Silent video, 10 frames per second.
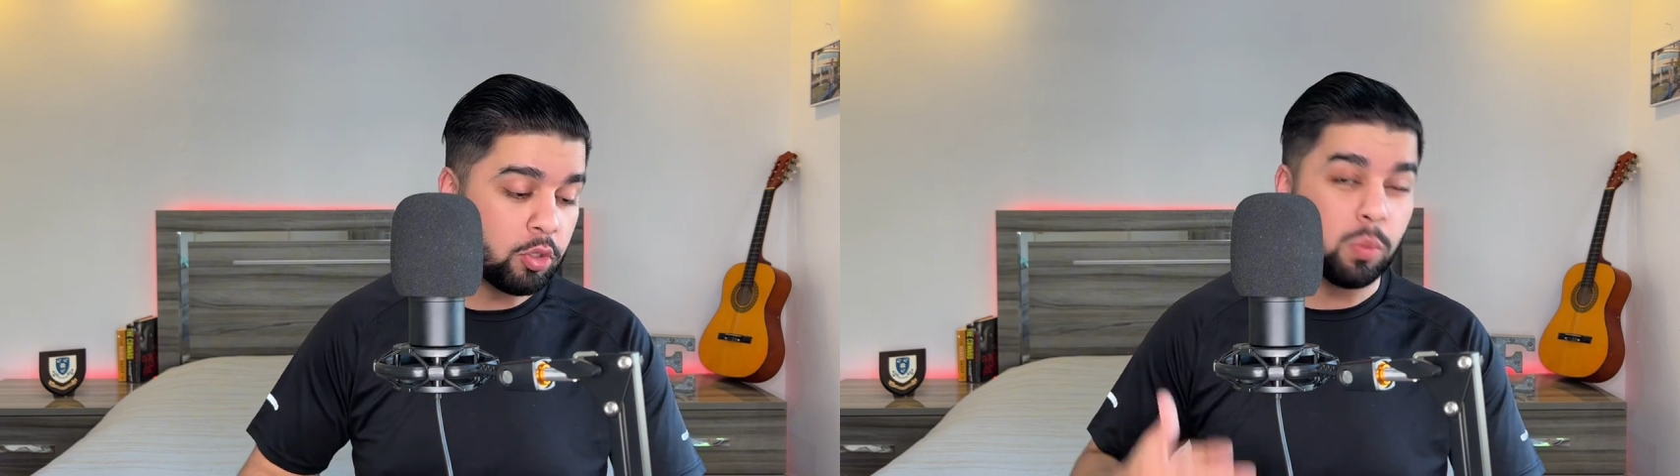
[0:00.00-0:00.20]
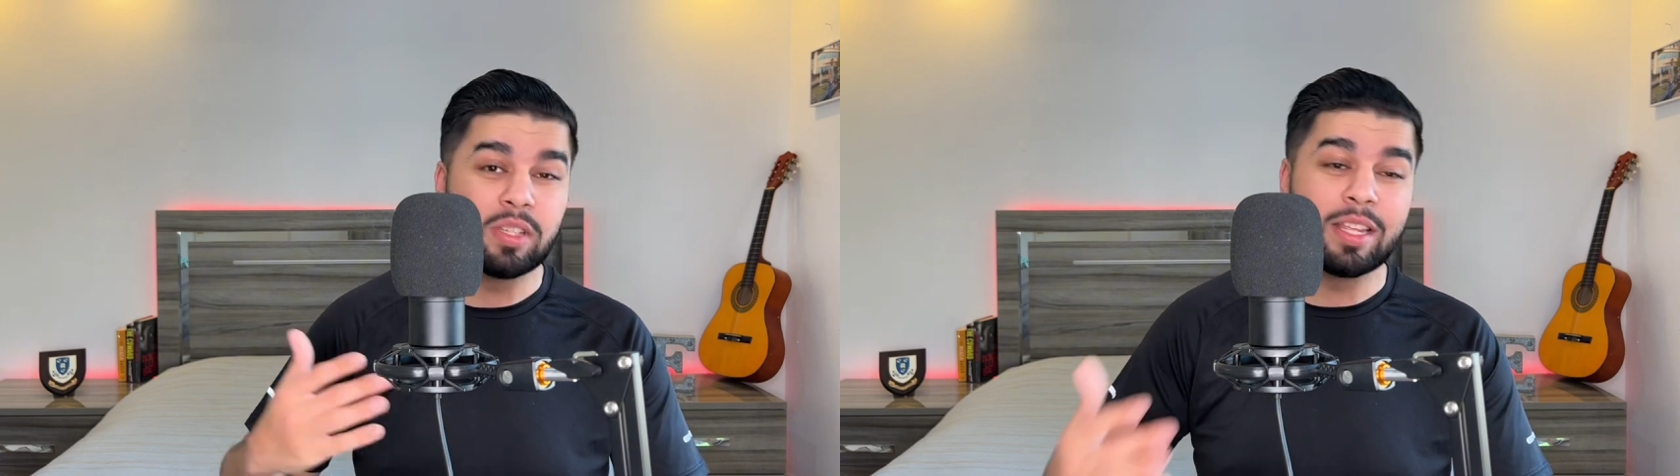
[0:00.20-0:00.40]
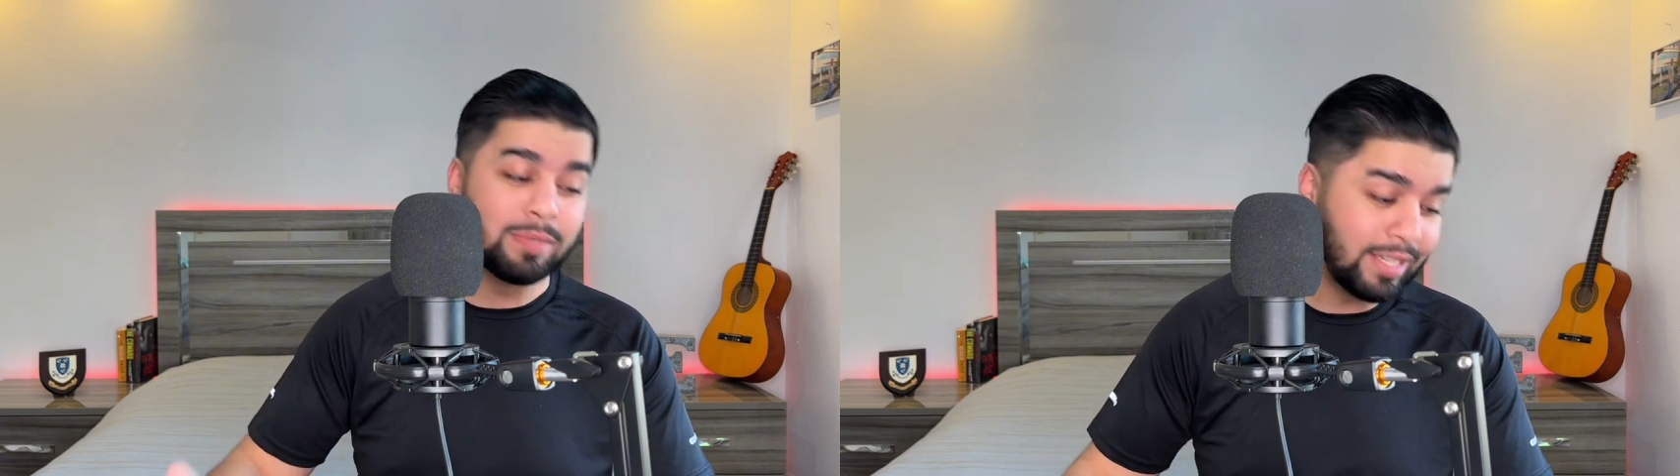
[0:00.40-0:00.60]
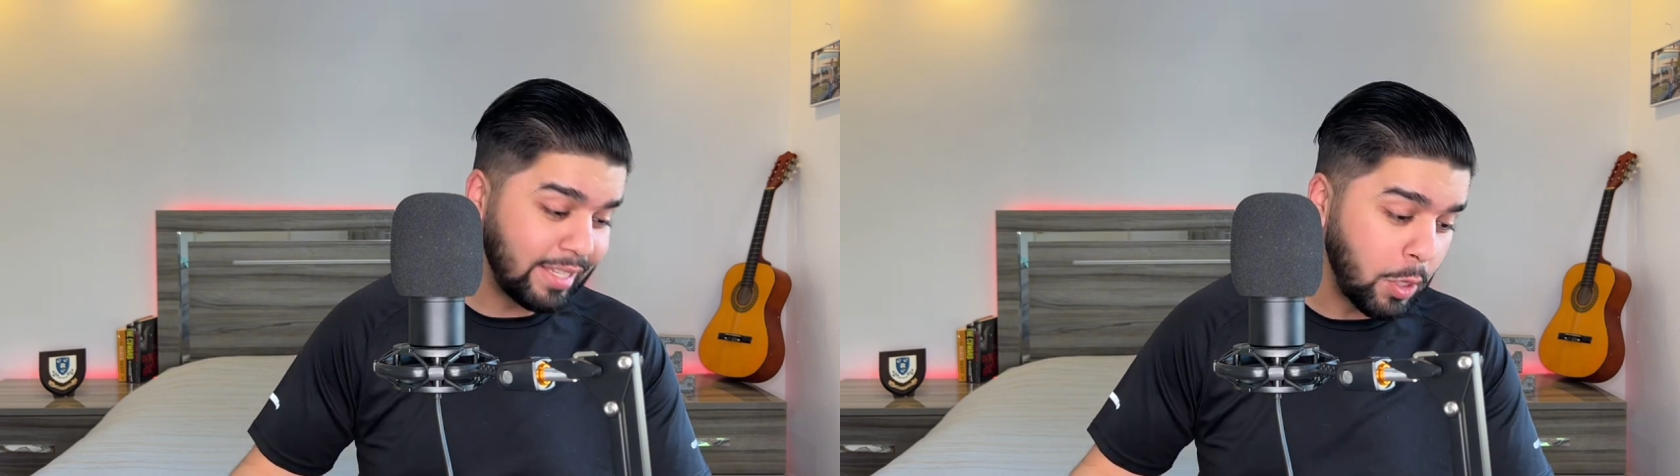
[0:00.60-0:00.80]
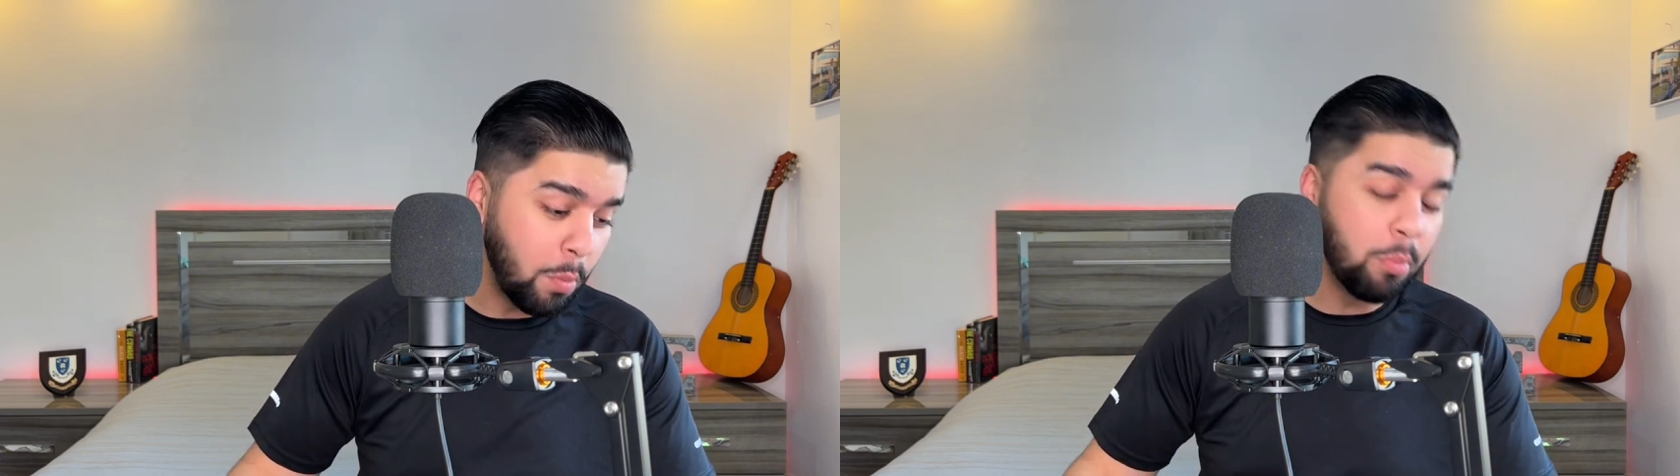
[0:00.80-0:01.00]
She wants them to
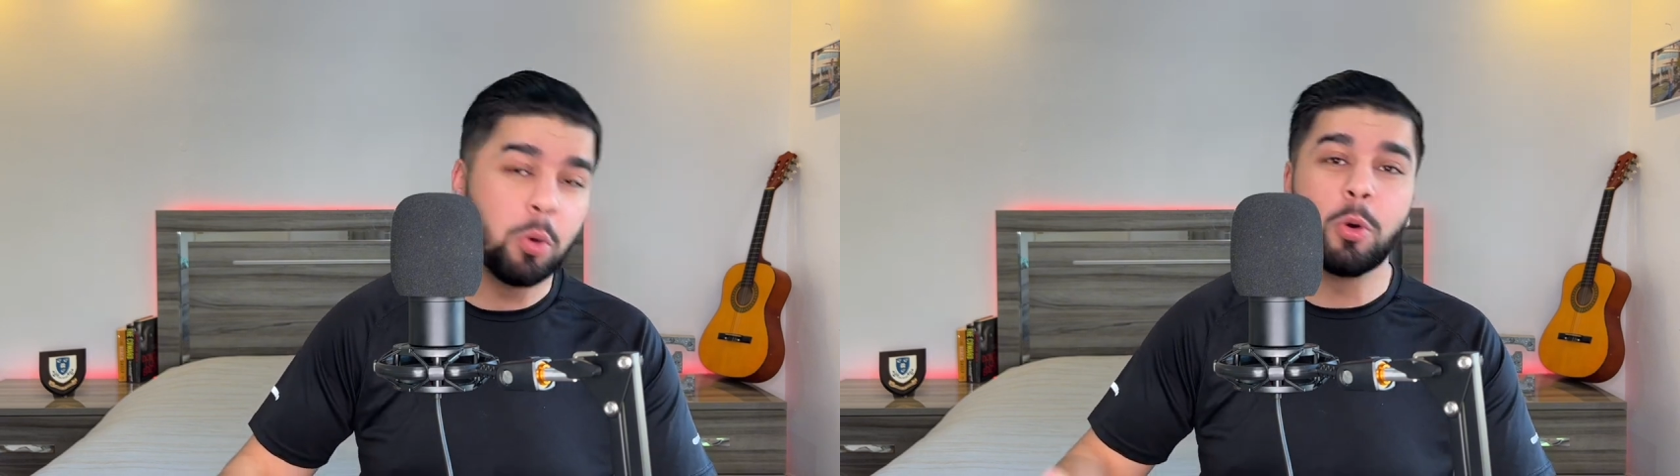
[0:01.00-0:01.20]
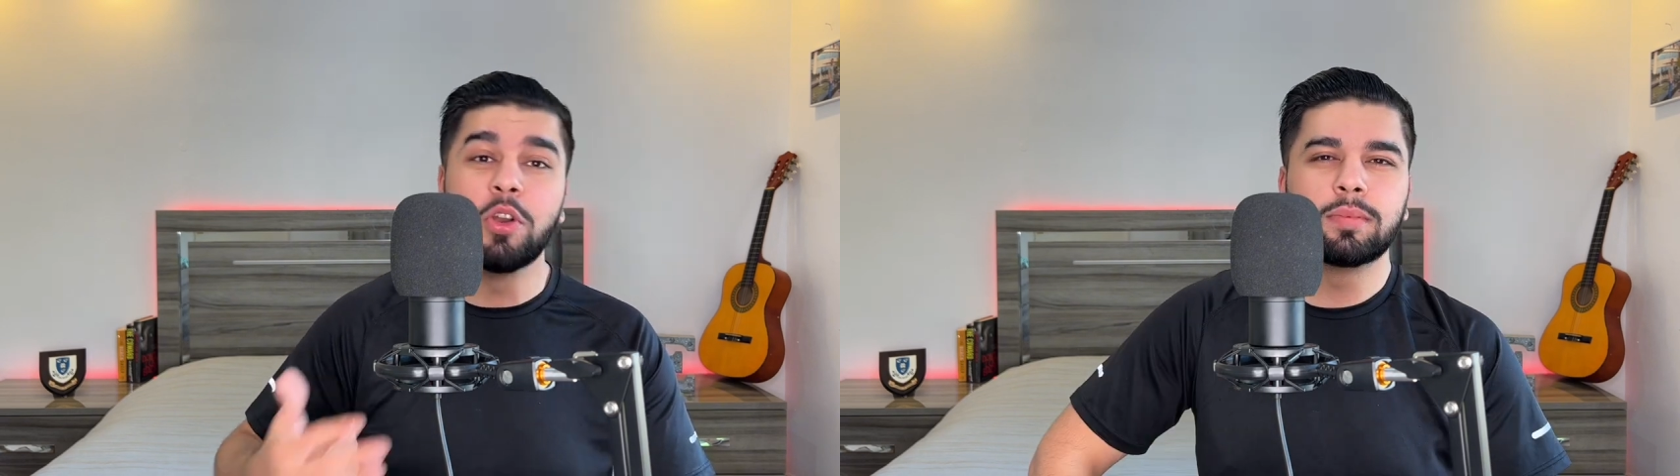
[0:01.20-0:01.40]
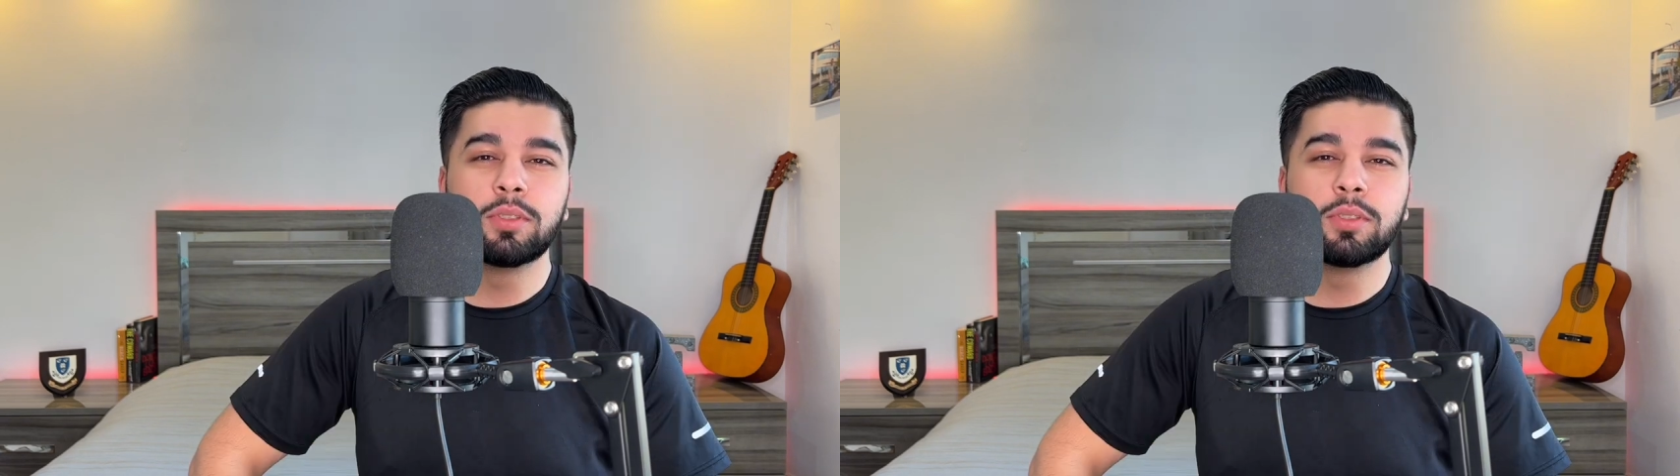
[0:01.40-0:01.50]
stay on board.